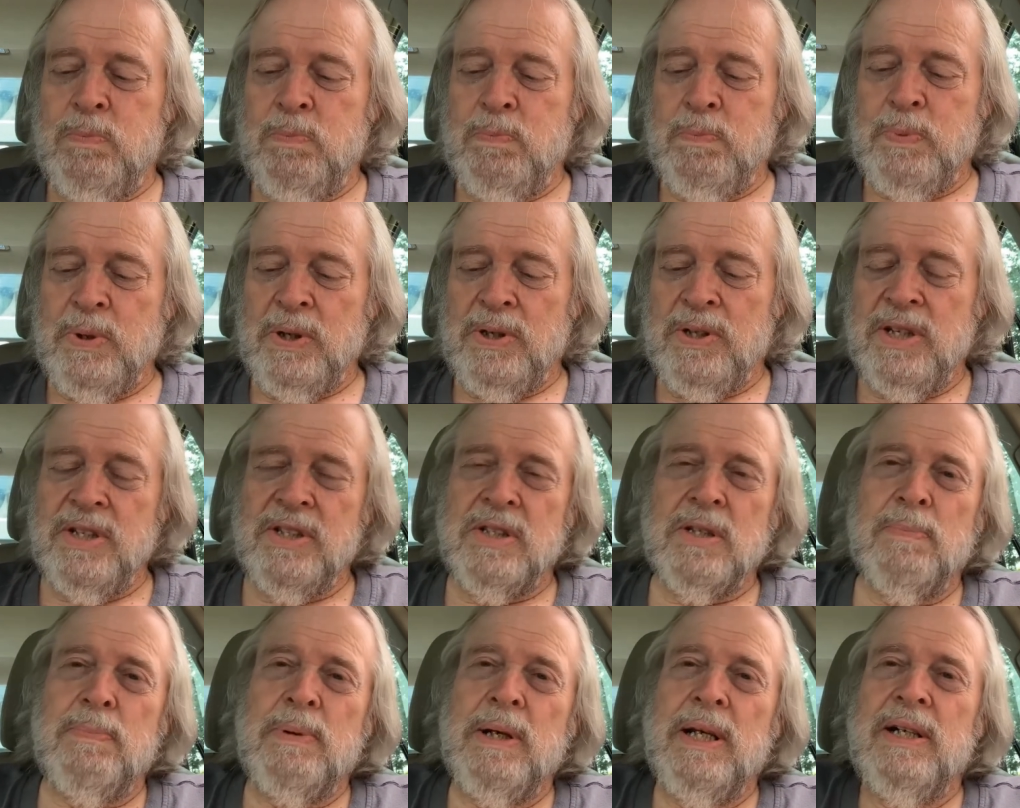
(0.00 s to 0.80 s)

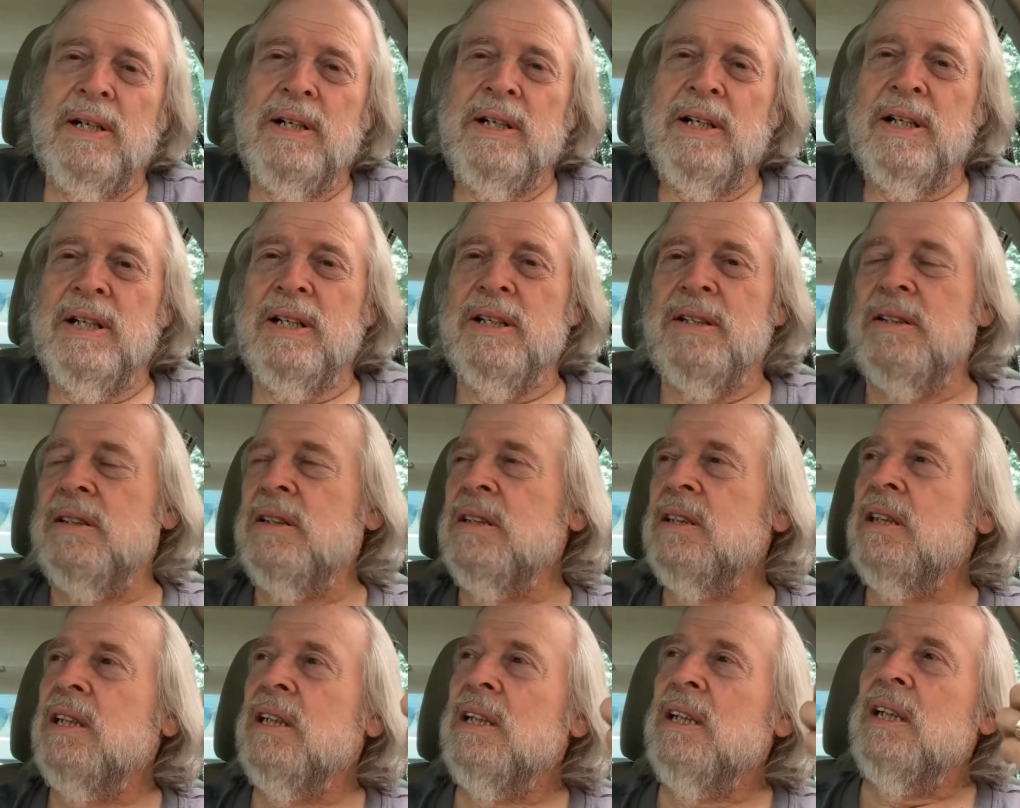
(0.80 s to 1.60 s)
participated
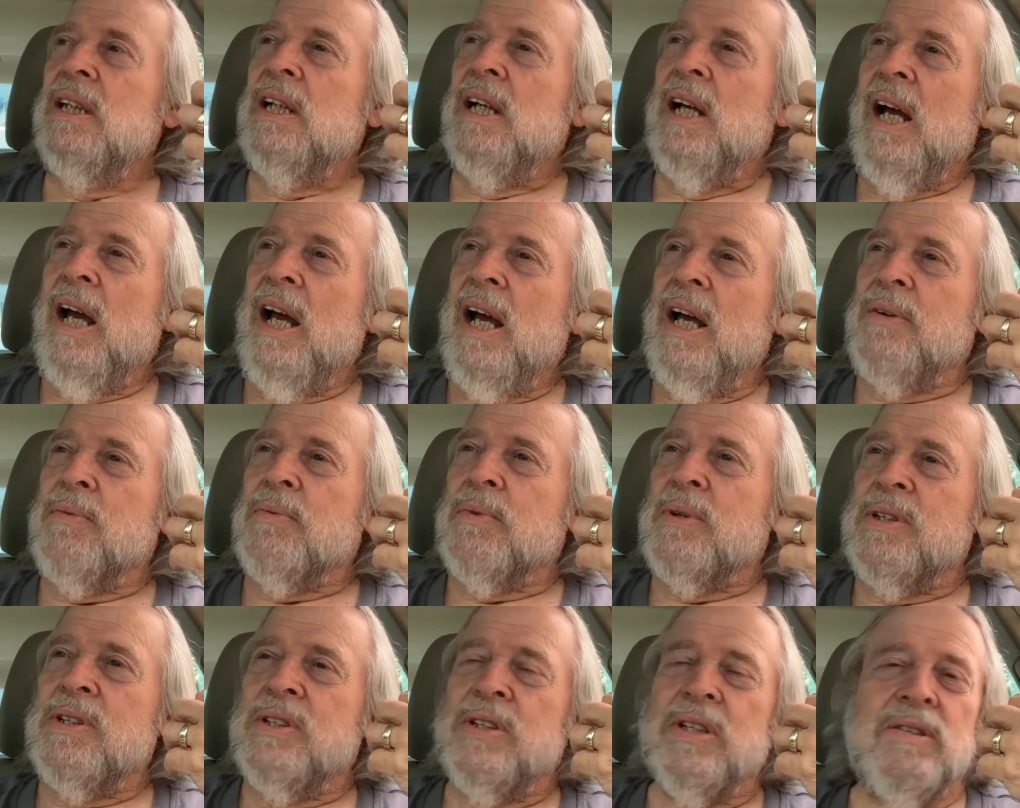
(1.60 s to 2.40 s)
in and
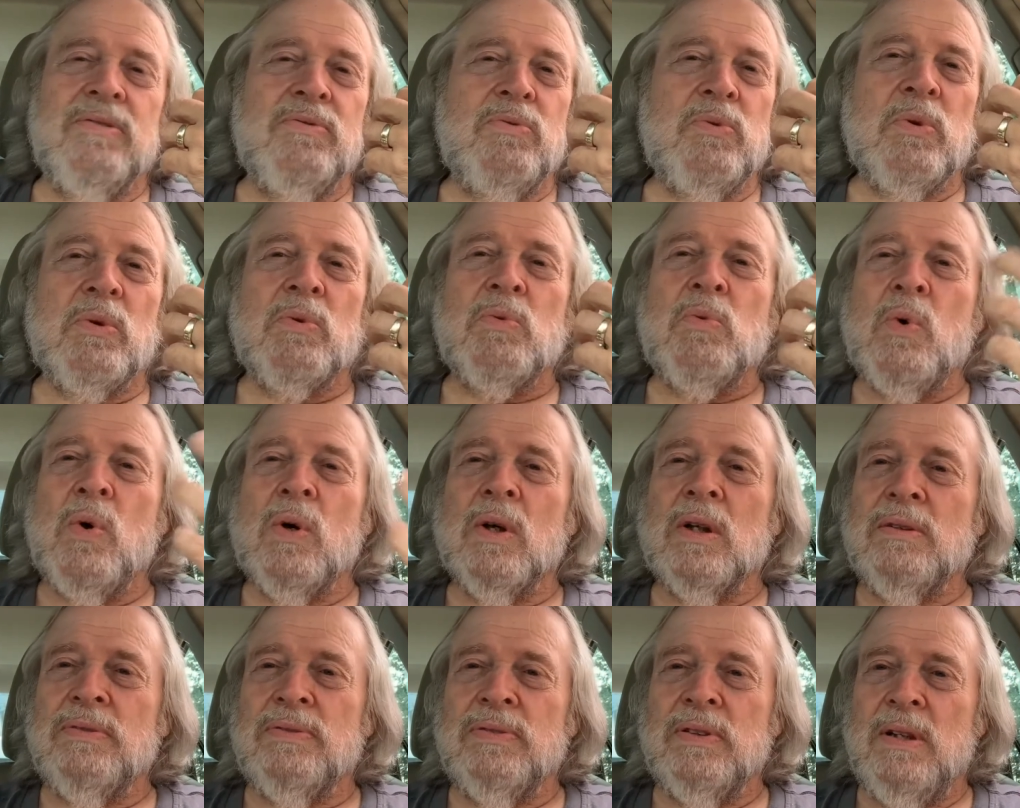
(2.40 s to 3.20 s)
received
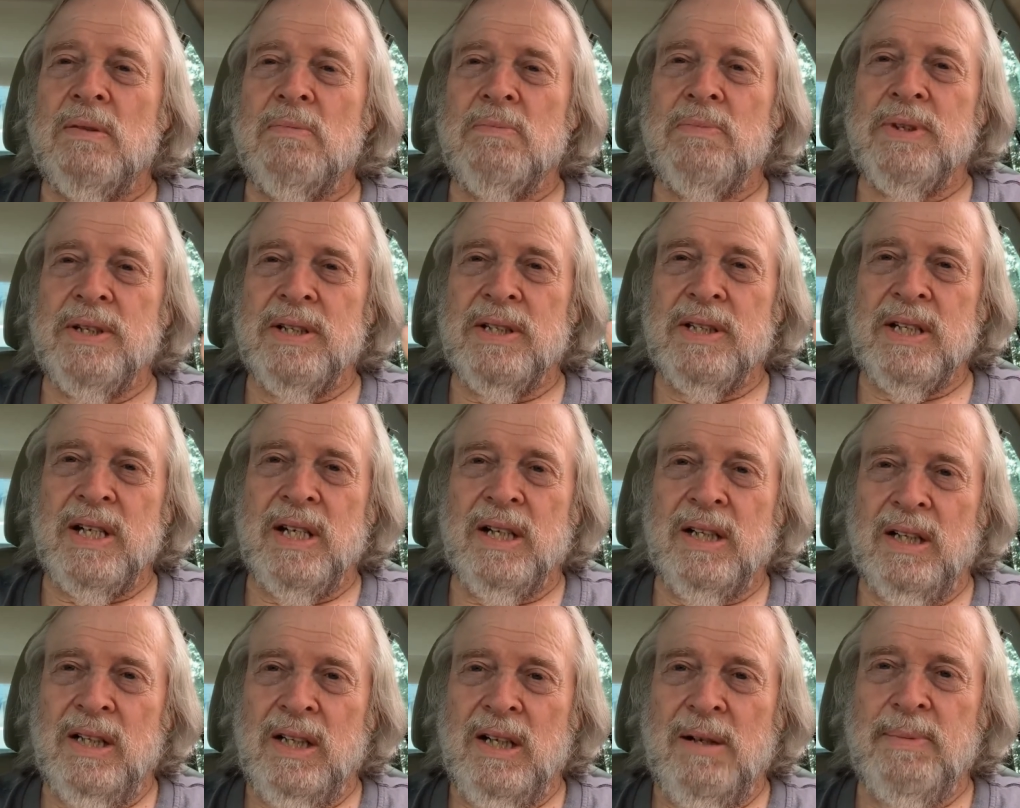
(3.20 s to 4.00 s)
reward from this
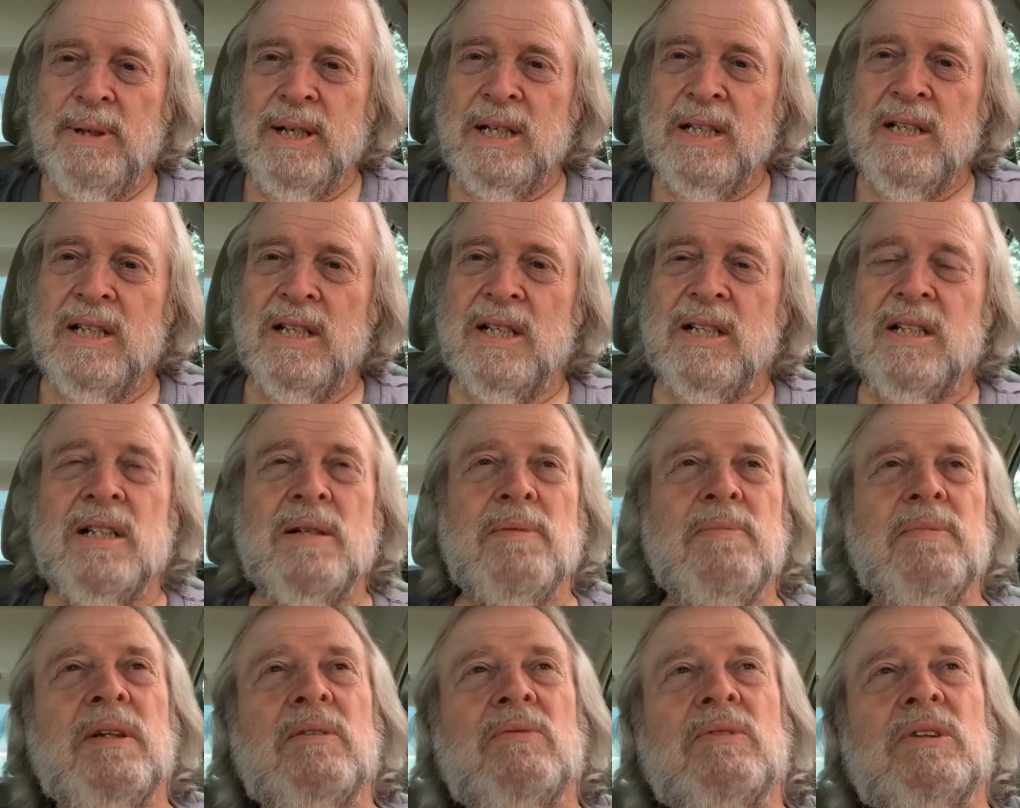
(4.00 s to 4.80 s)
economic
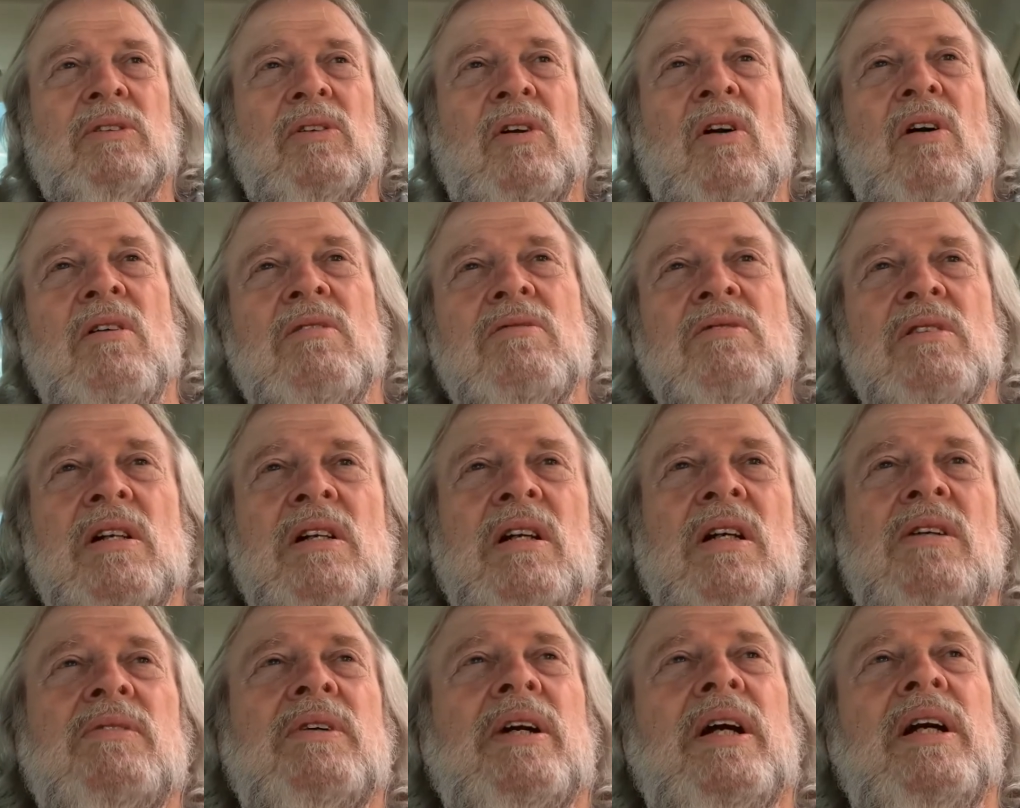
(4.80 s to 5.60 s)
system that was largely
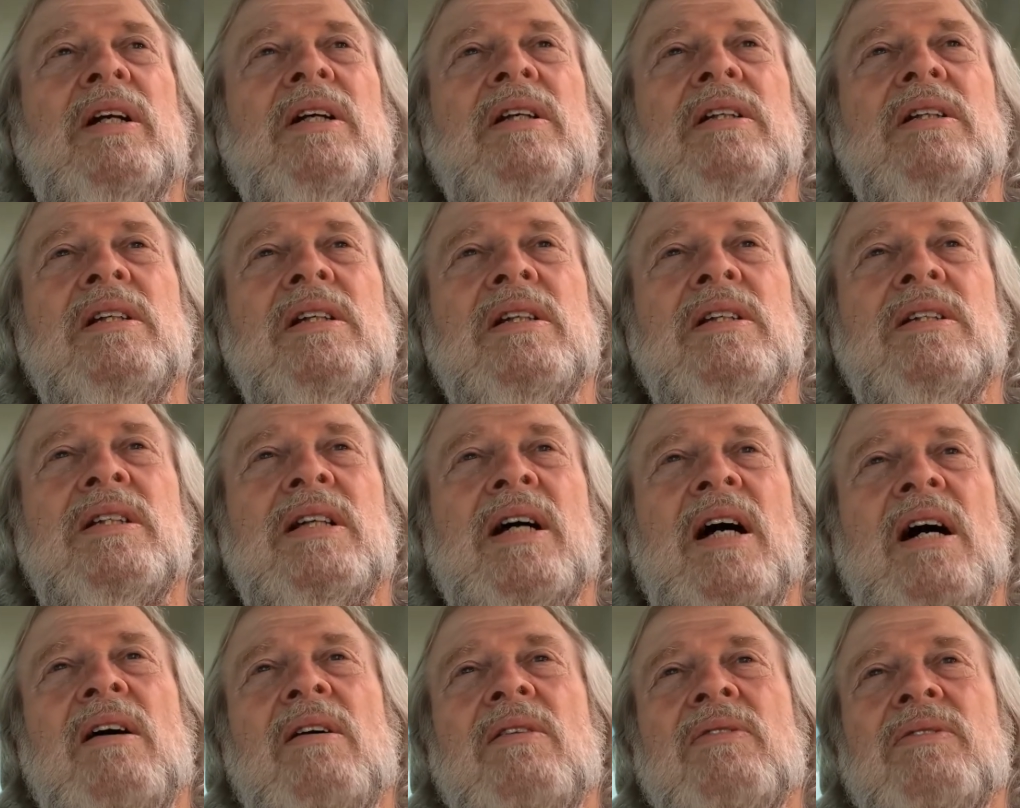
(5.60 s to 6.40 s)
located in the
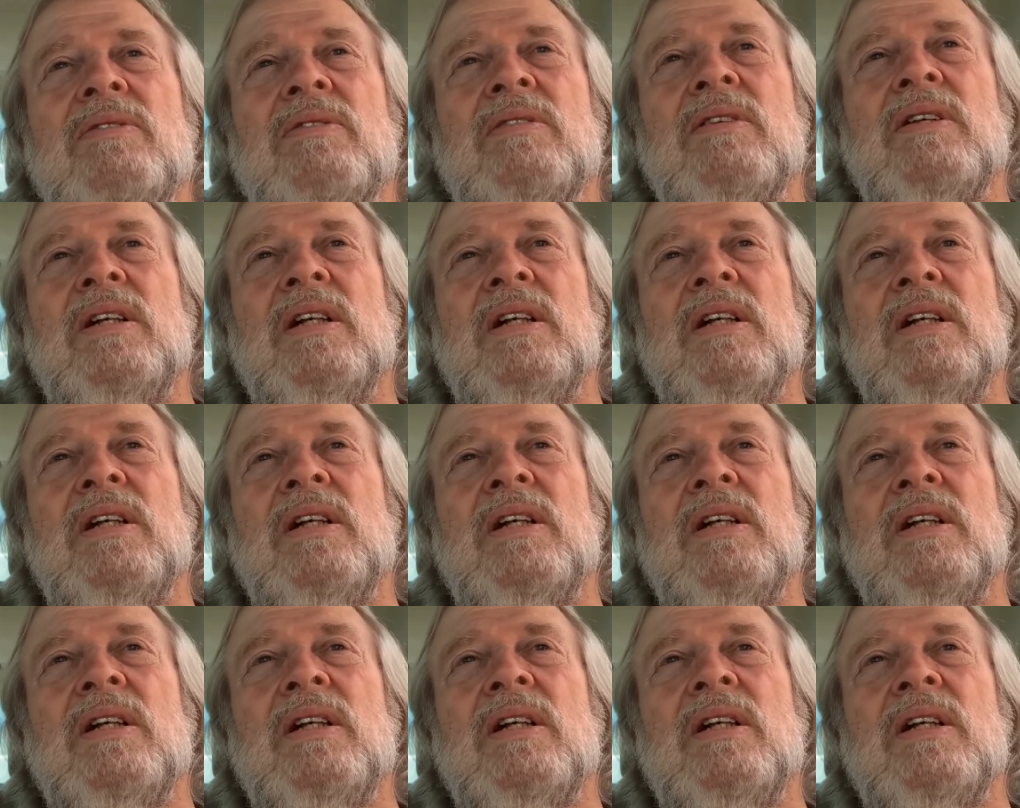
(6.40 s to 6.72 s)
South.